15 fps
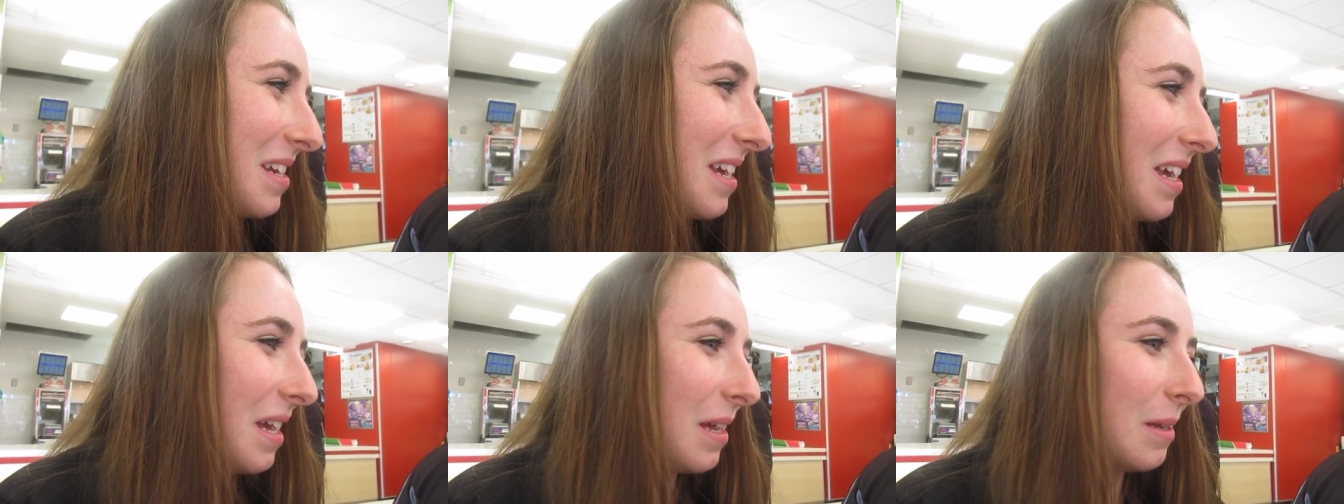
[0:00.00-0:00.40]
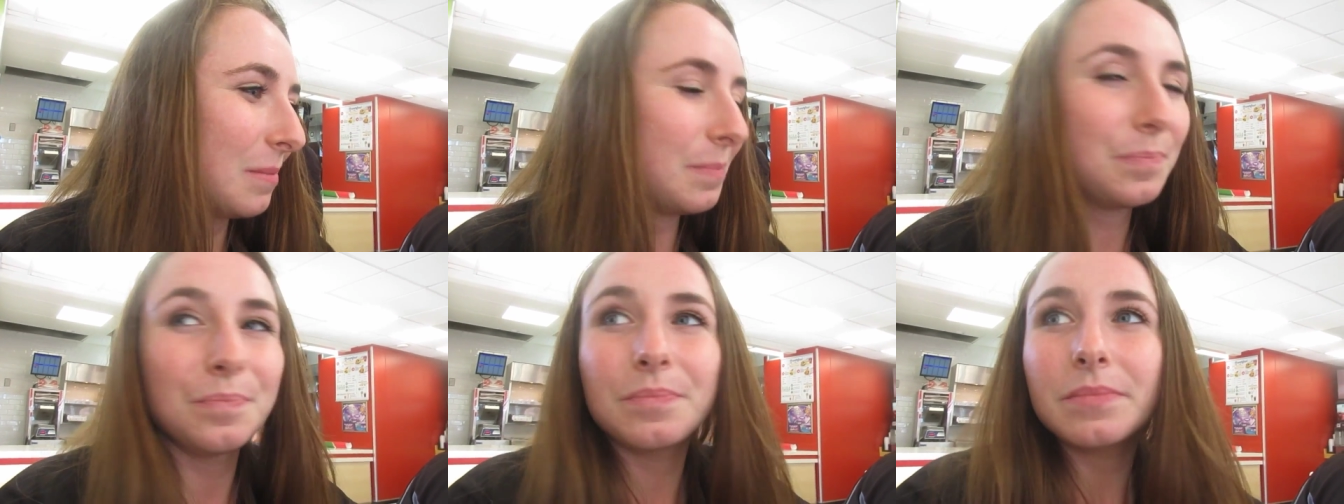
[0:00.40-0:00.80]
I
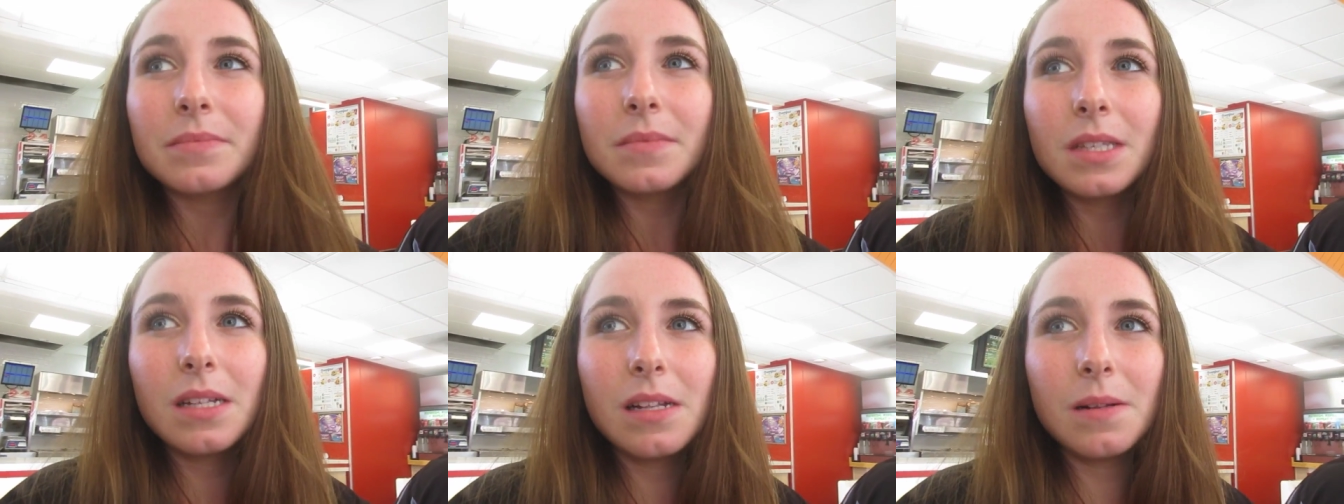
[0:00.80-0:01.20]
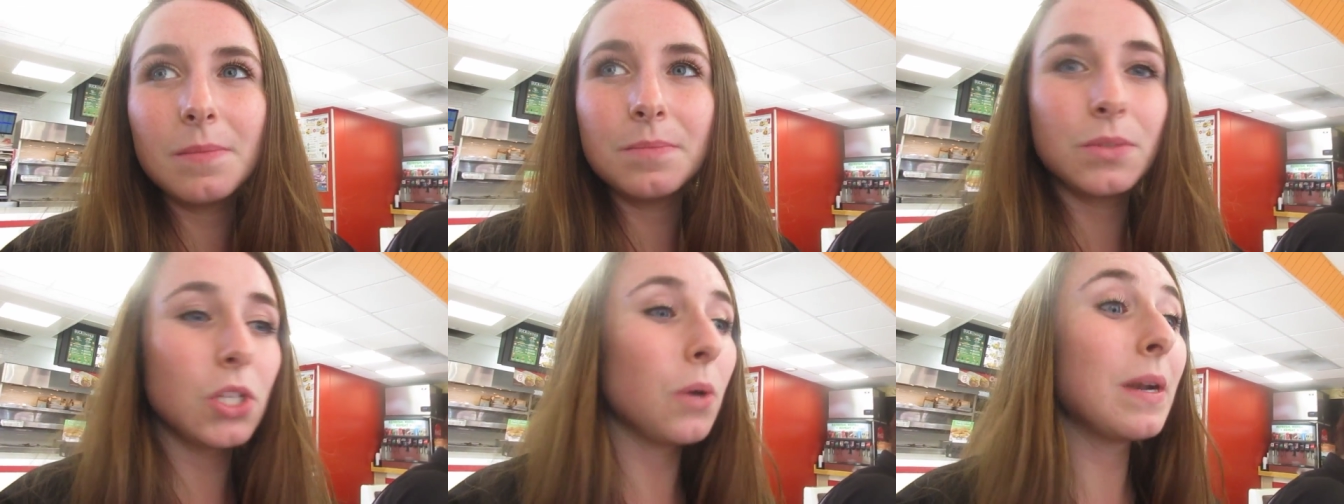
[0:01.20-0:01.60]
want I want the fry.
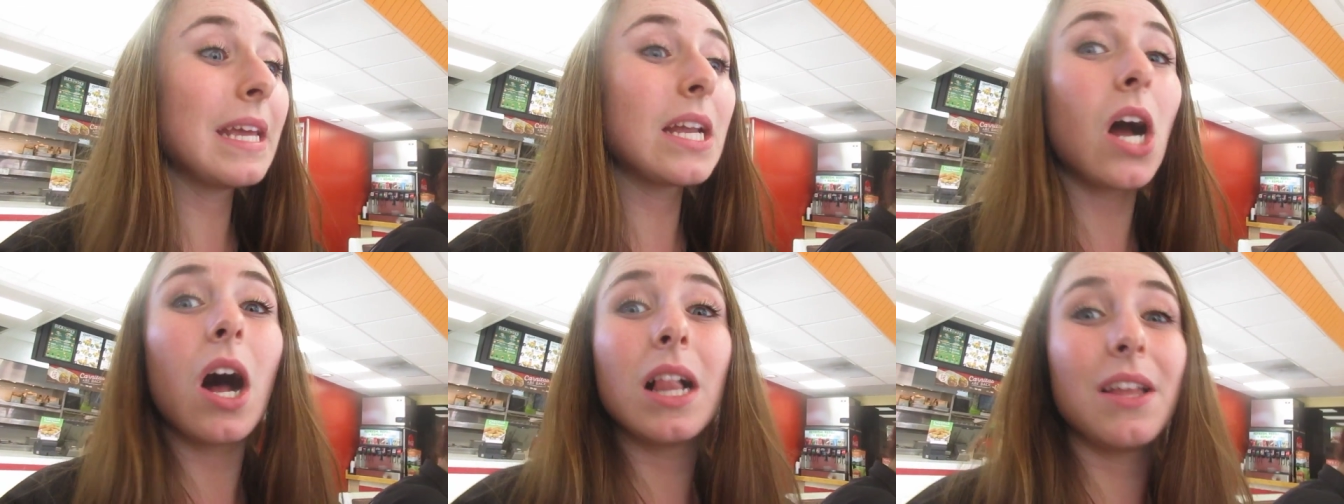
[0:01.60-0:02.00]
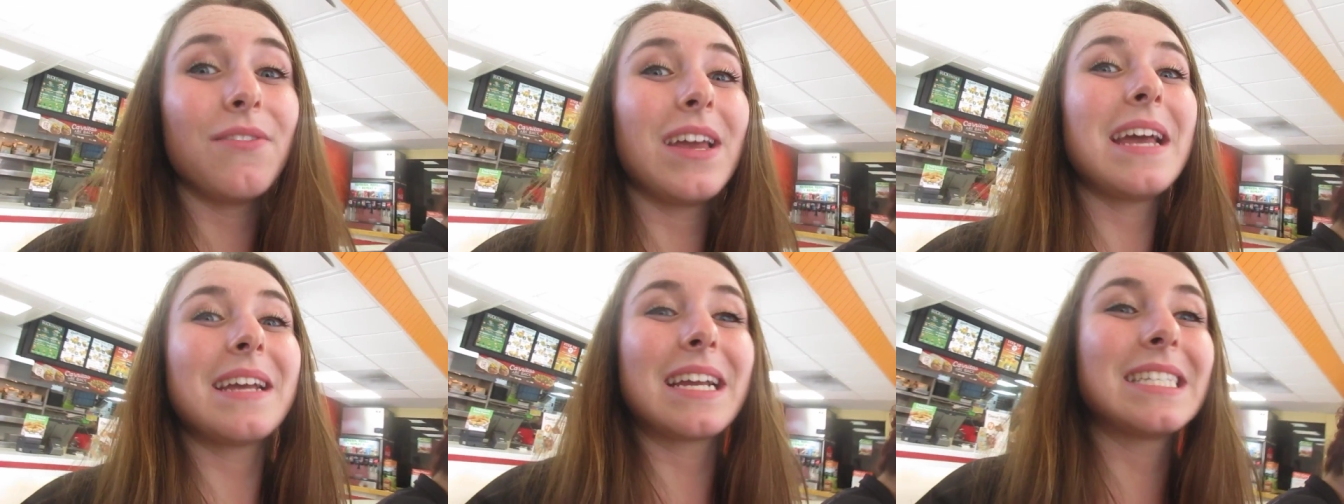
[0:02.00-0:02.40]
Don't eat all
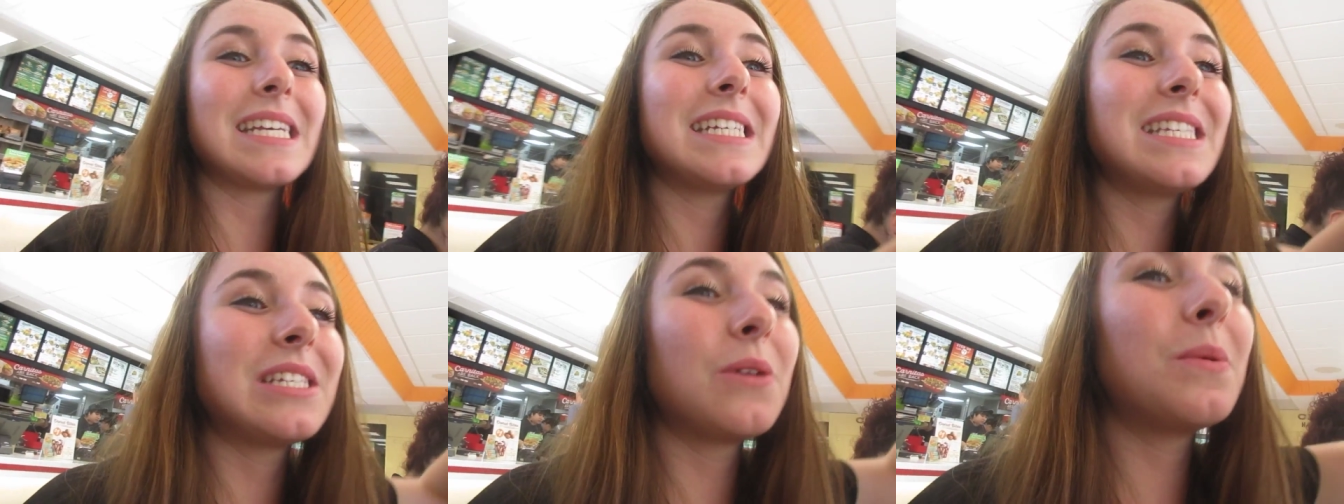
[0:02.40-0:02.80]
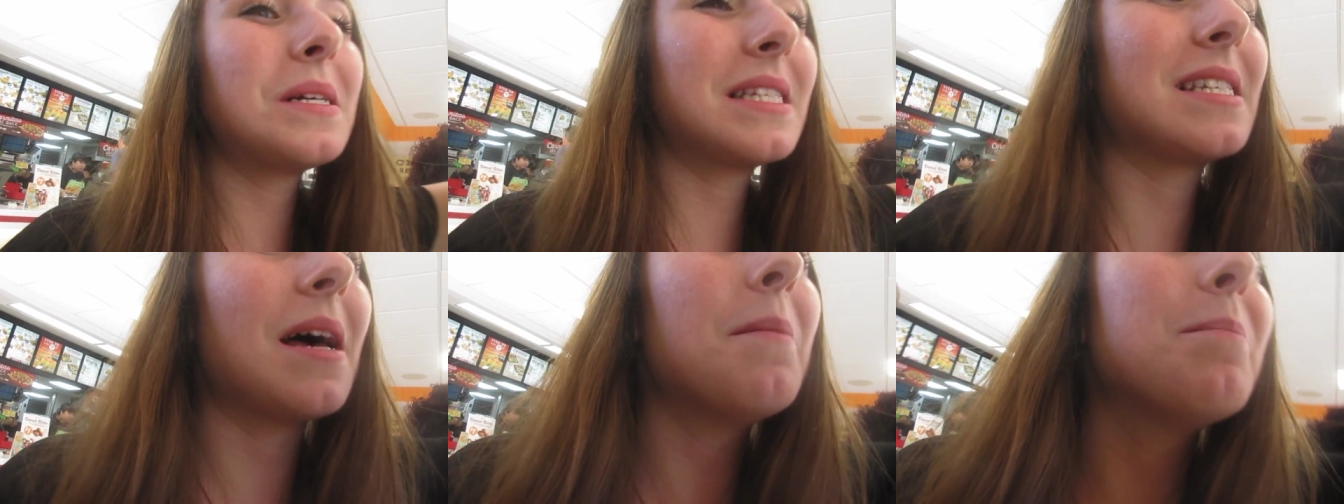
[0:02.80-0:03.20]
of it, because I still
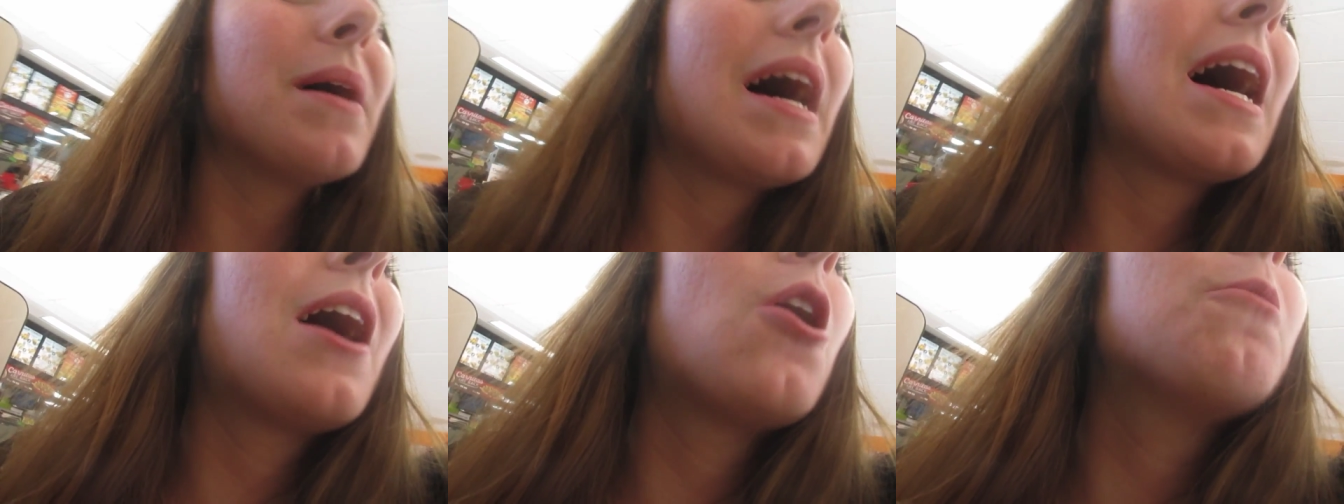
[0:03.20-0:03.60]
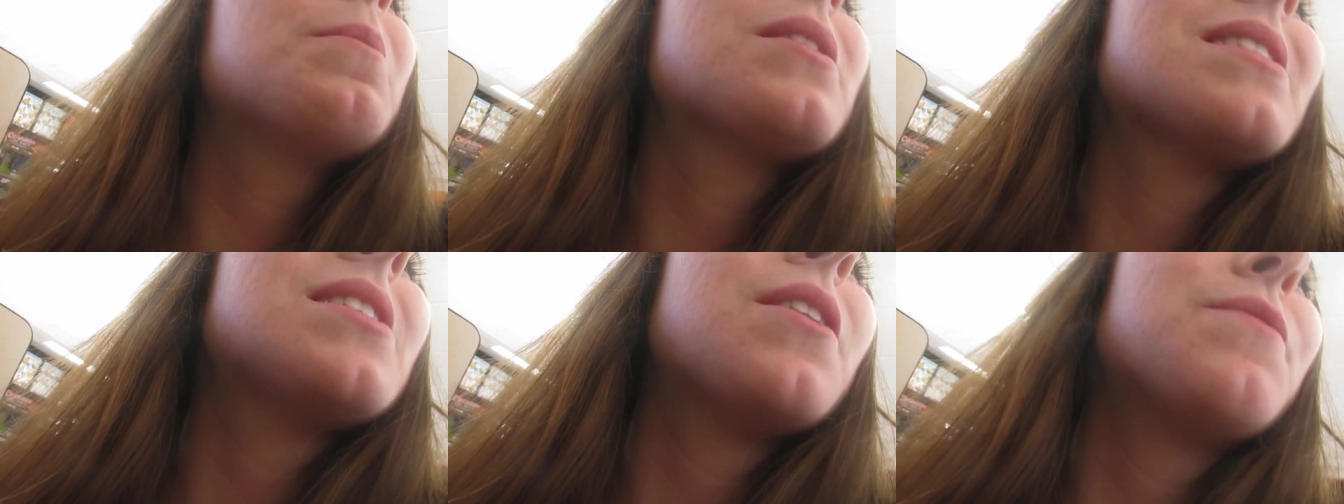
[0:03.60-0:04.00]
want some, but help
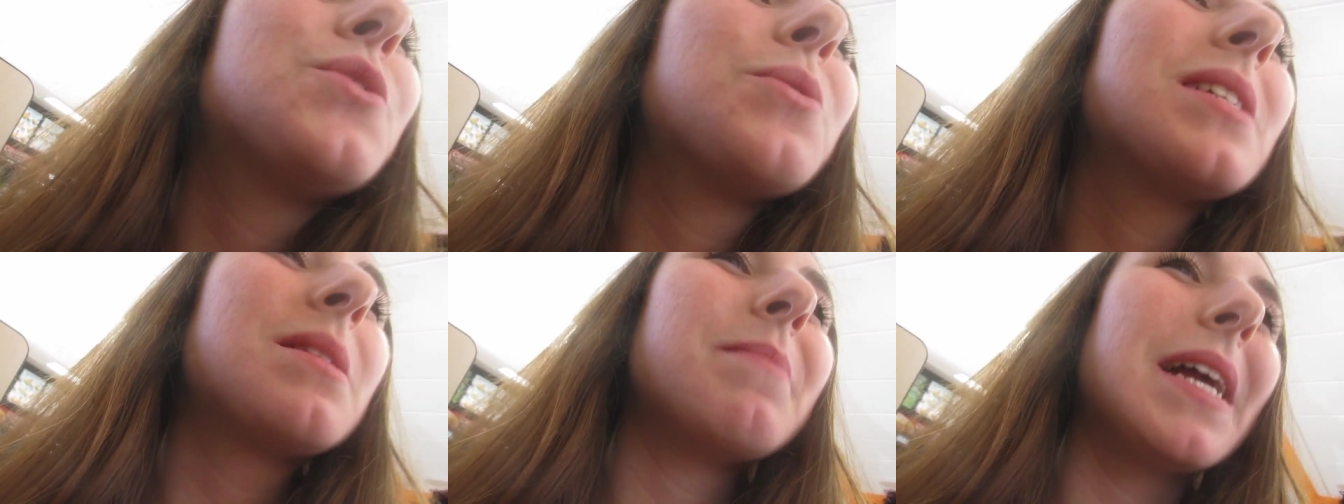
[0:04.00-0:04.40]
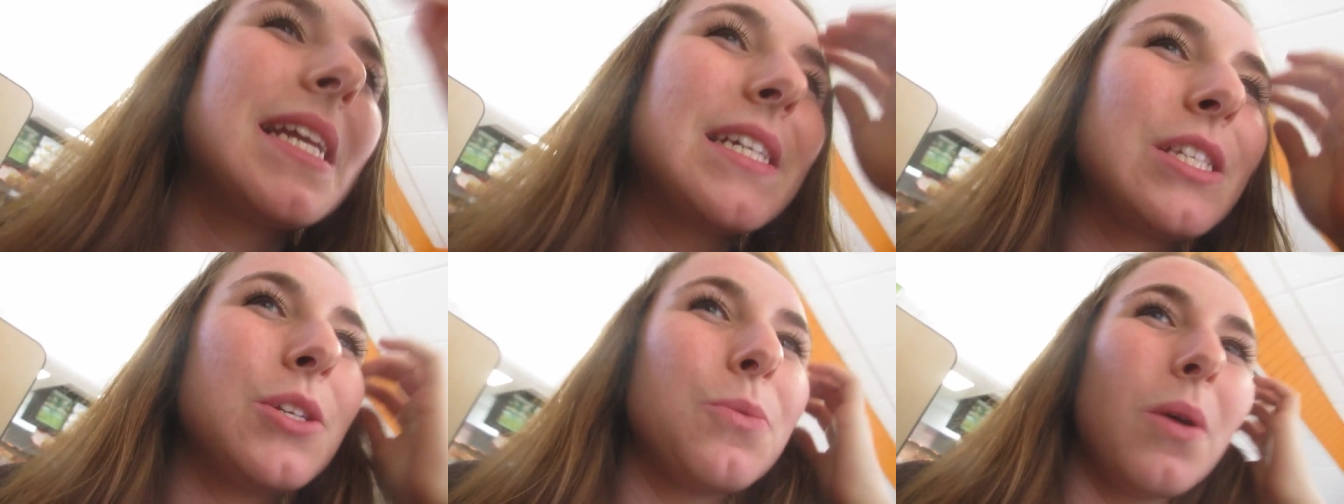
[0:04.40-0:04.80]
yourself to as
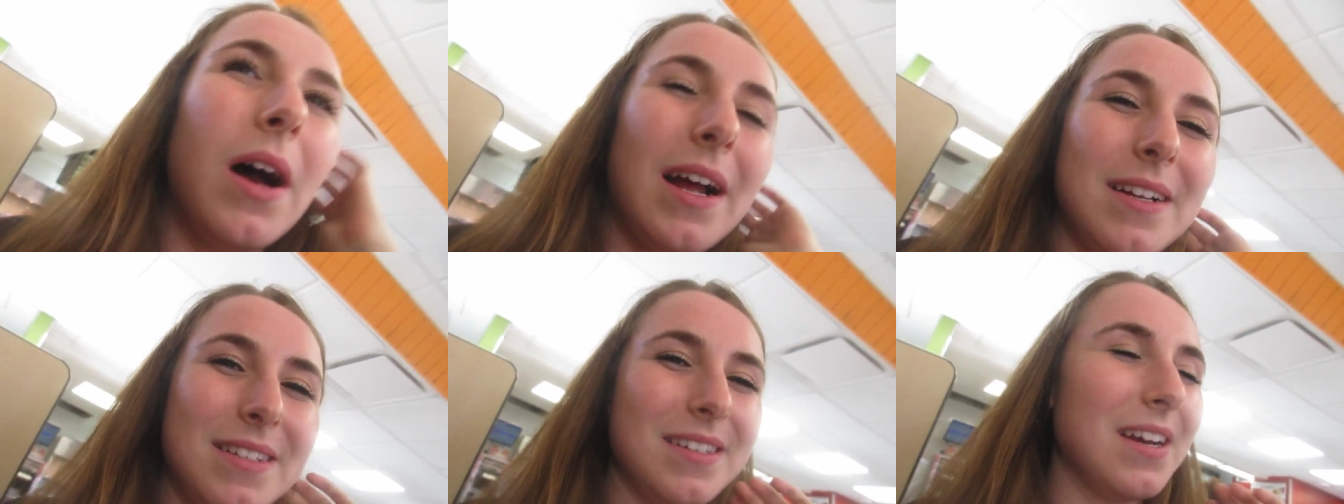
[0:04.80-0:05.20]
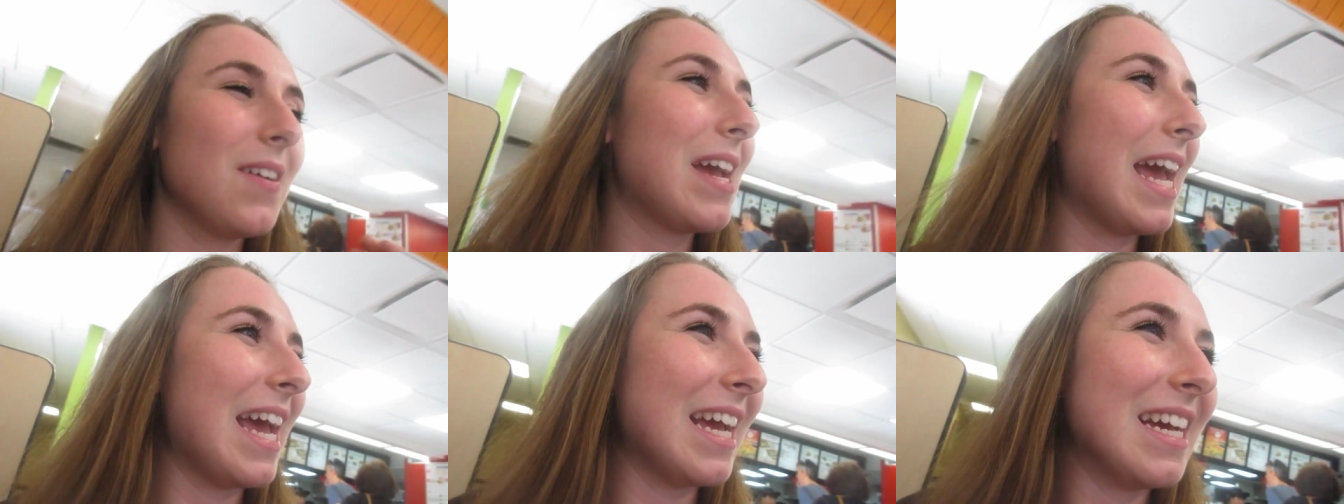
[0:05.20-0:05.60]
many as you want.
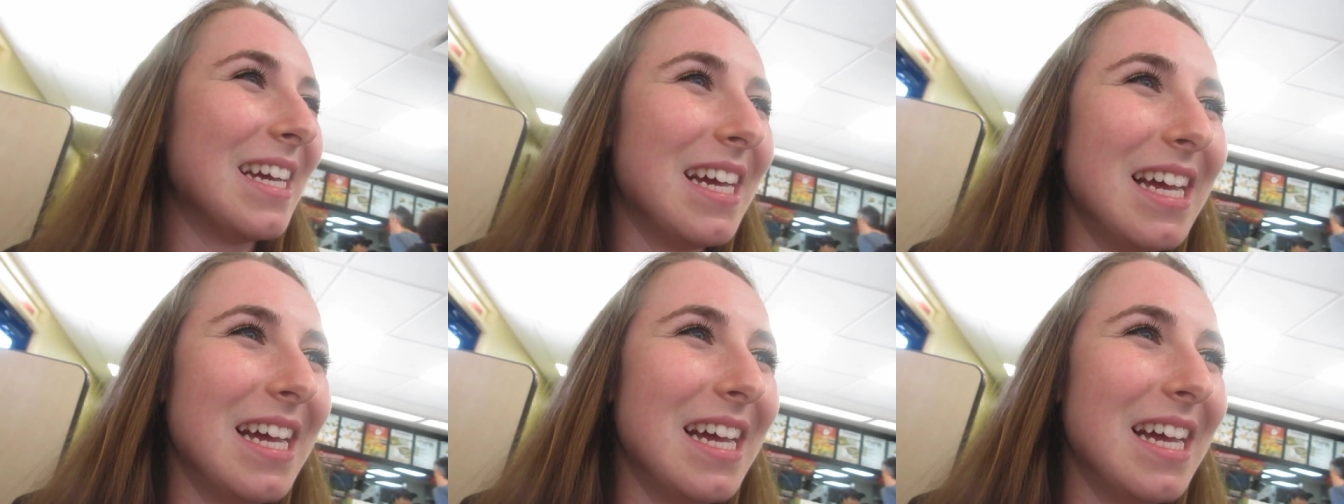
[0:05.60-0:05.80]
Okay.